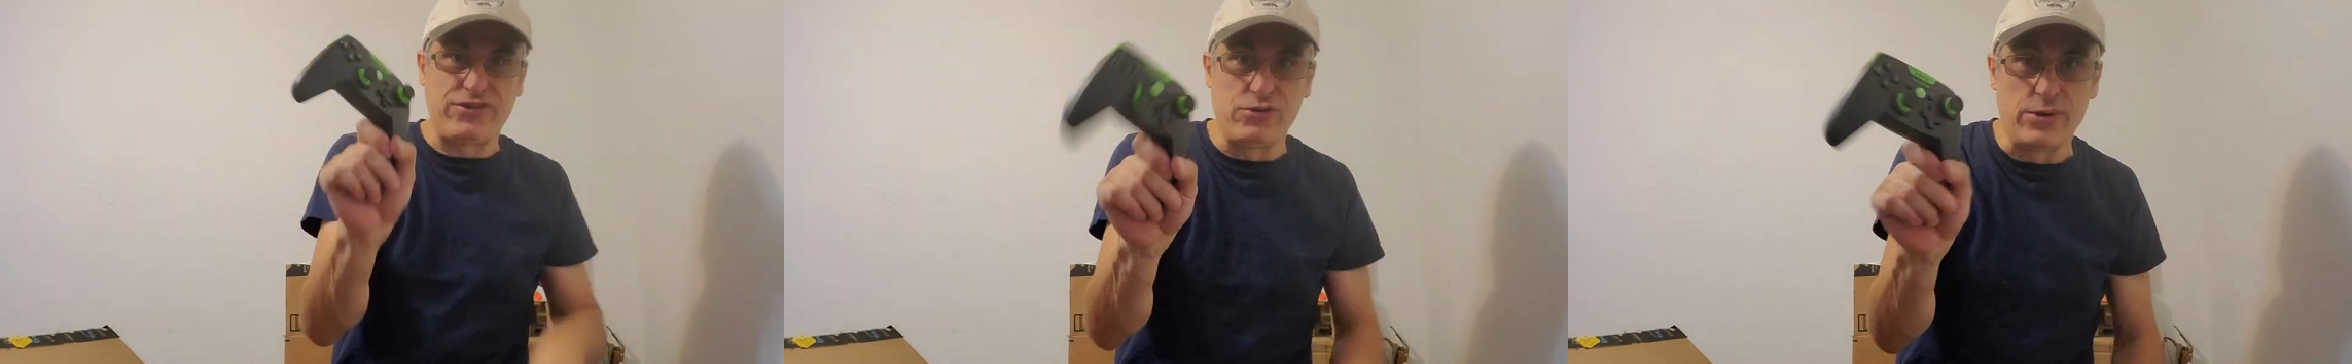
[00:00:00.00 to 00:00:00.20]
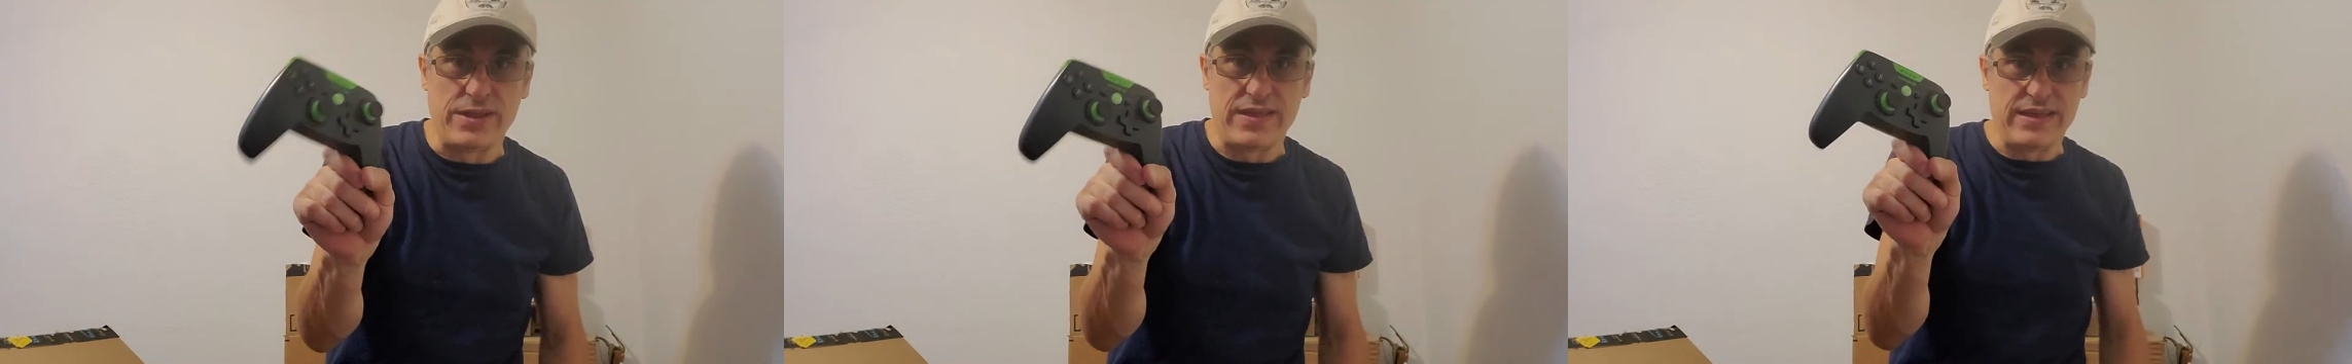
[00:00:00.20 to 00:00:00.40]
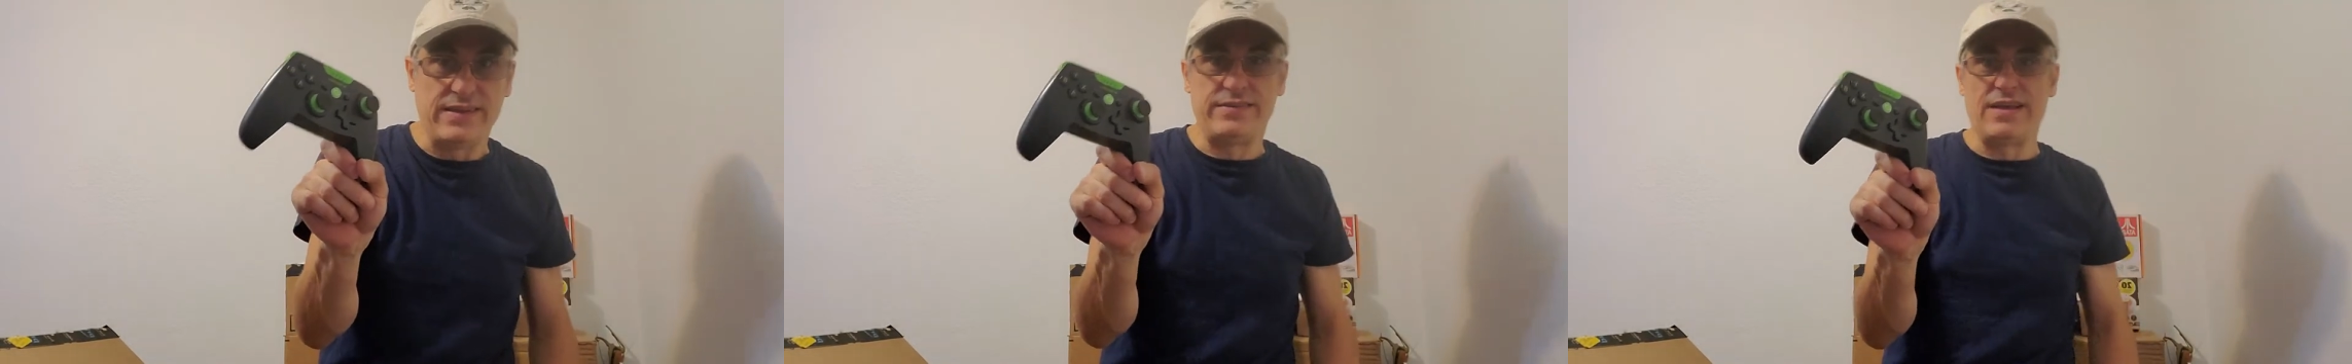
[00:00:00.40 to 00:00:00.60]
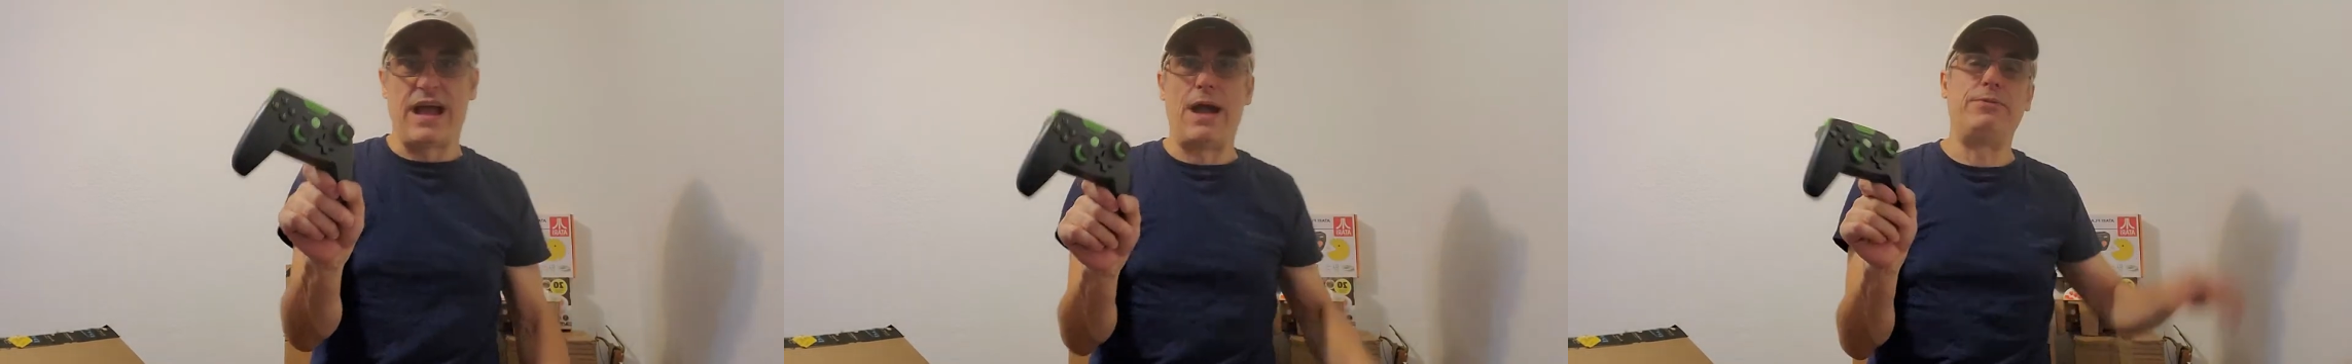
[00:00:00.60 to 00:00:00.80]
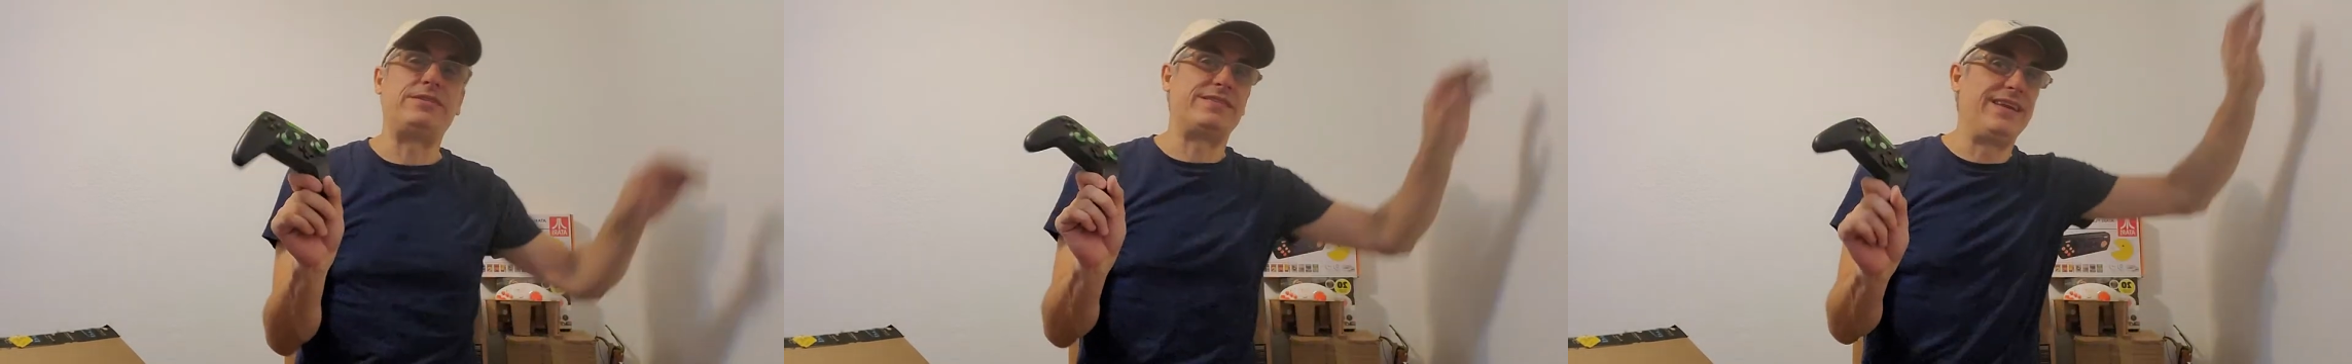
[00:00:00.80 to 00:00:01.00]
two of these.
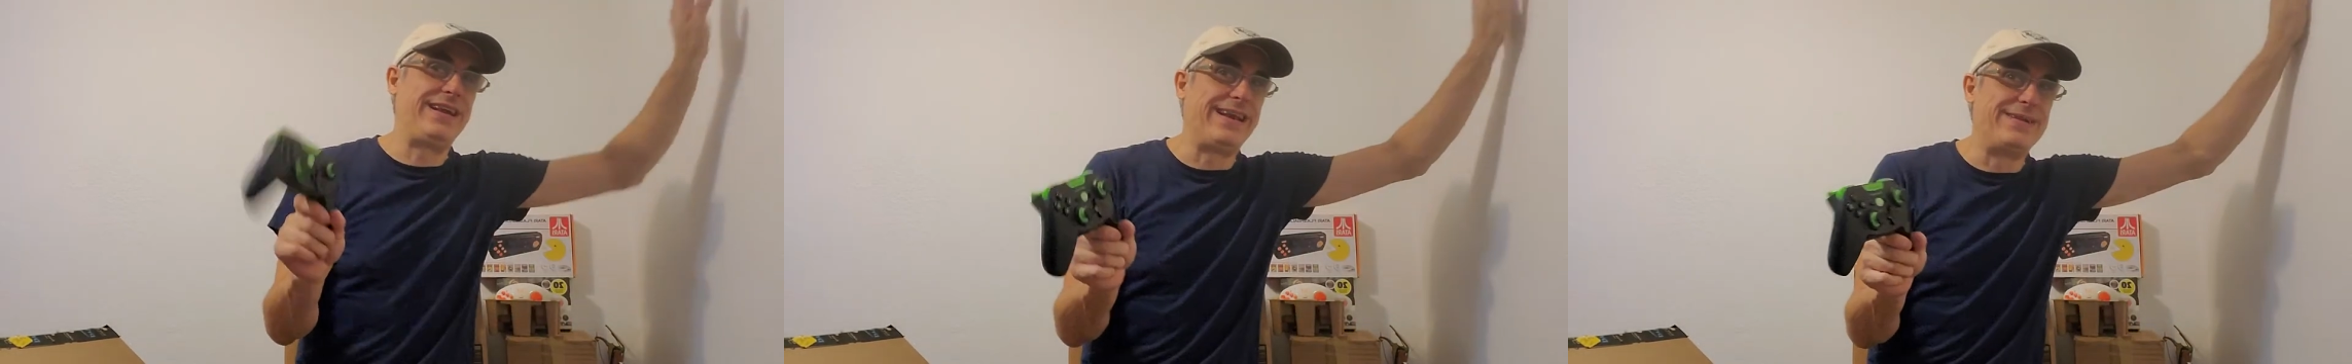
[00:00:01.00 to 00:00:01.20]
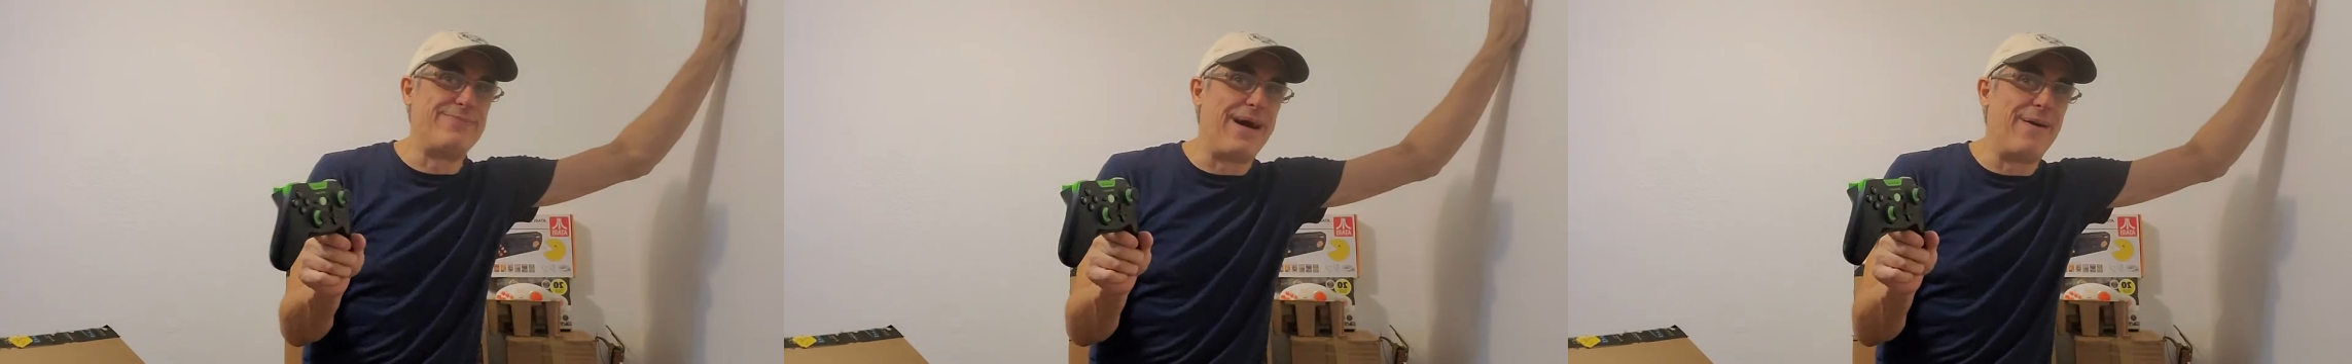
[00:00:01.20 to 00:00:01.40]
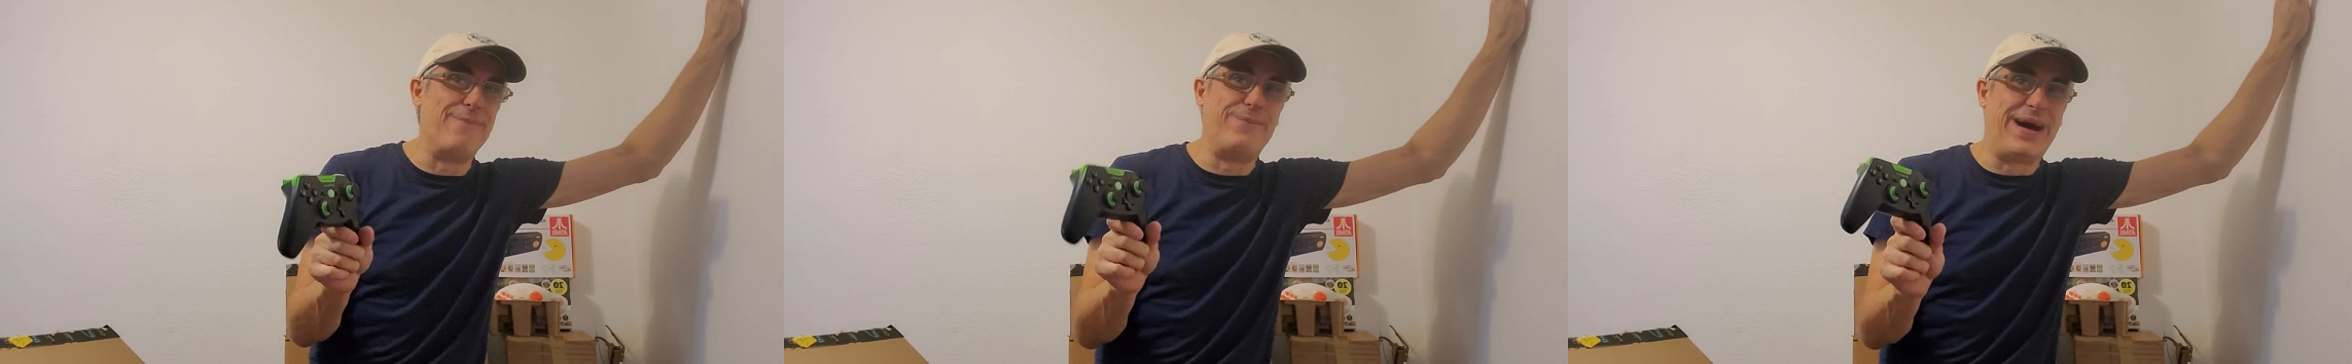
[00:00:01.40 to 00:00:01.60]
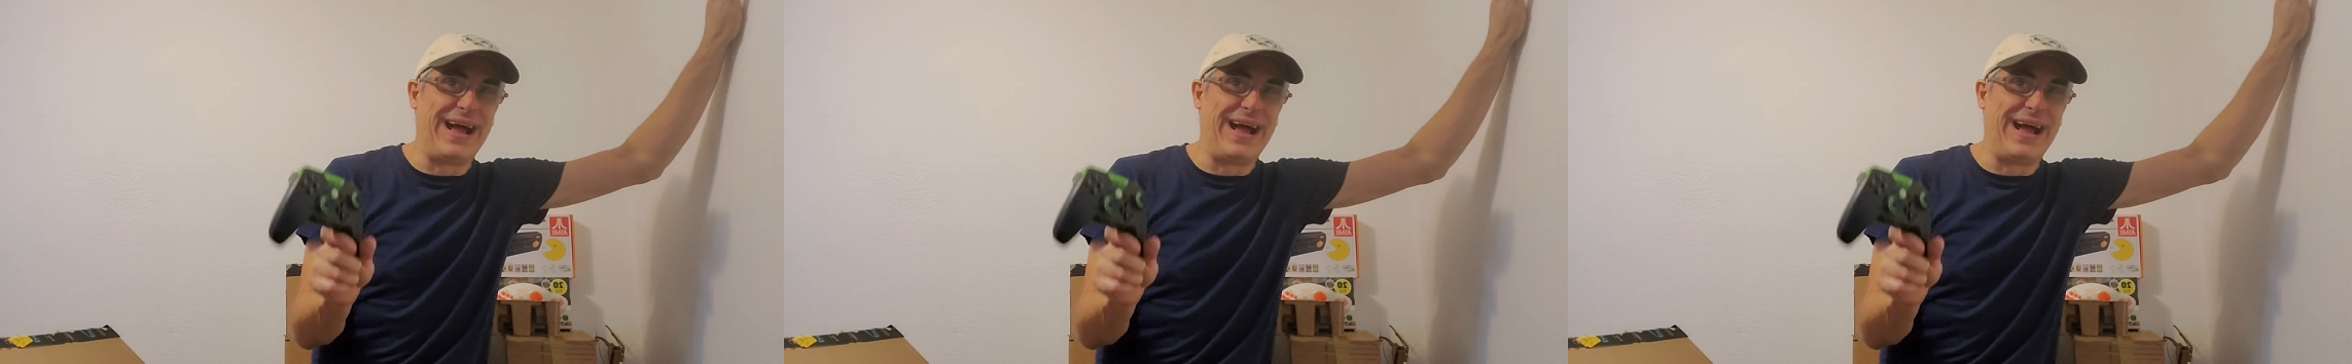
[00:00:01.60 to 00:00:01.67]
I was thinking about